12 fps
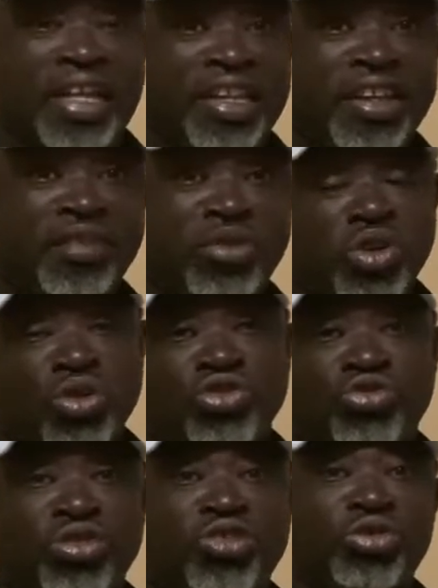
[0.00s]
again
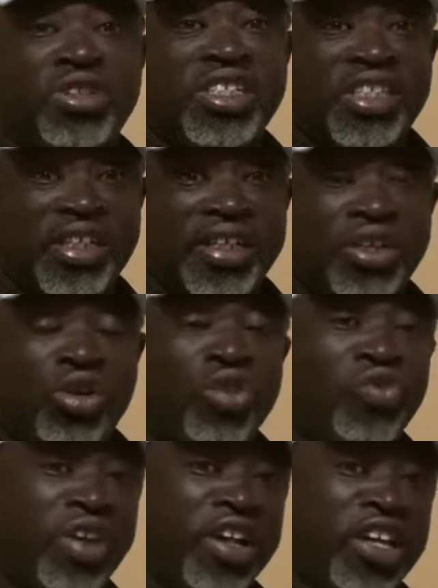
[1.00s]
because 2023 or
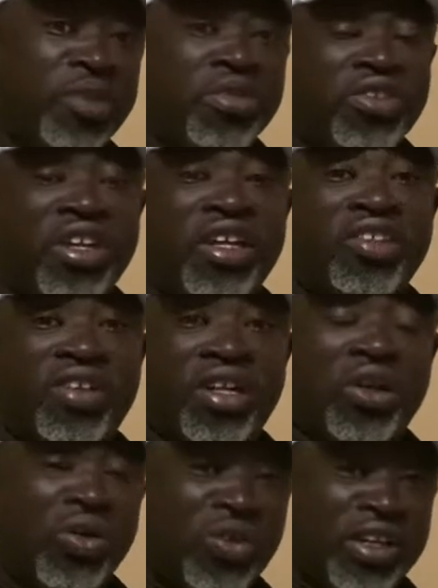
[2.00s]
African game is it's at
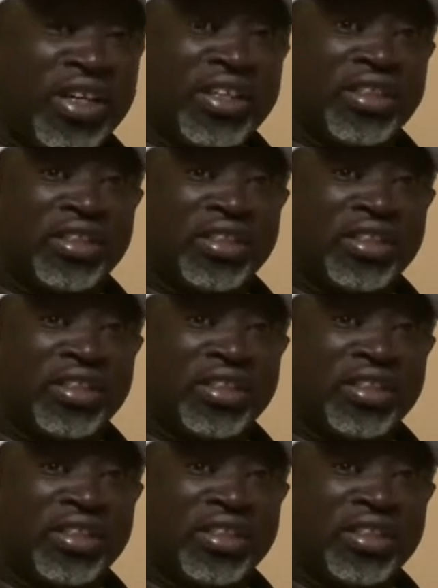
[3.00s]
the corner.